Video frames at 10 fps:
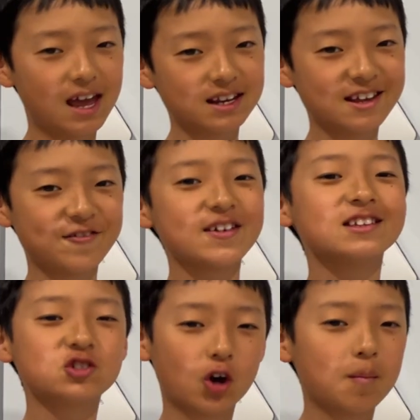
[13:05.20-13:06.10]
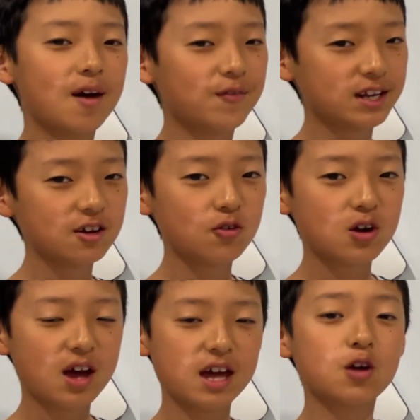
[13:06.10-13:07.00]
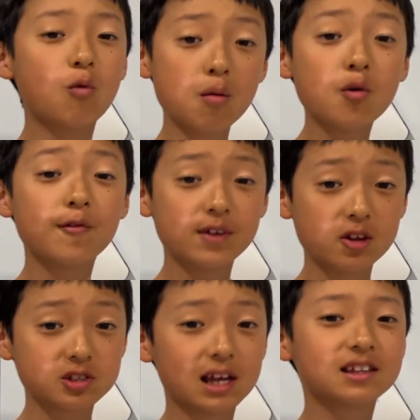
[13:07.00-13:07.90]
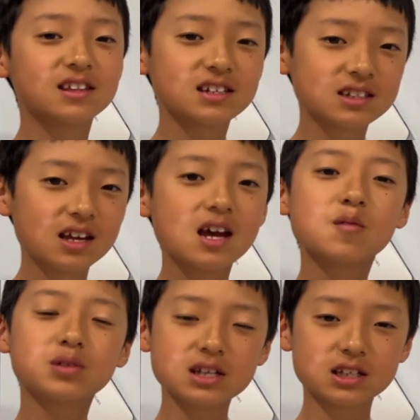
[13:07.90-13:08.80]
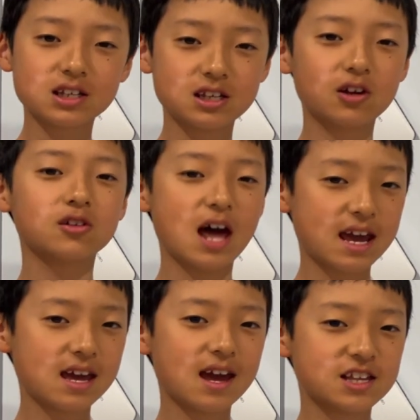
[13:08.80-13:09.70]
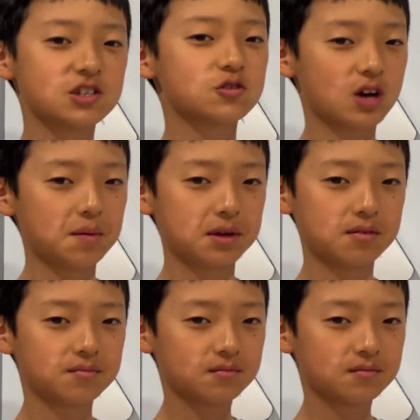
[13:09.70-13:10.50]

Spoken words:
And if you enjoy my video and you want more videos like this, please consider liking and subscribing.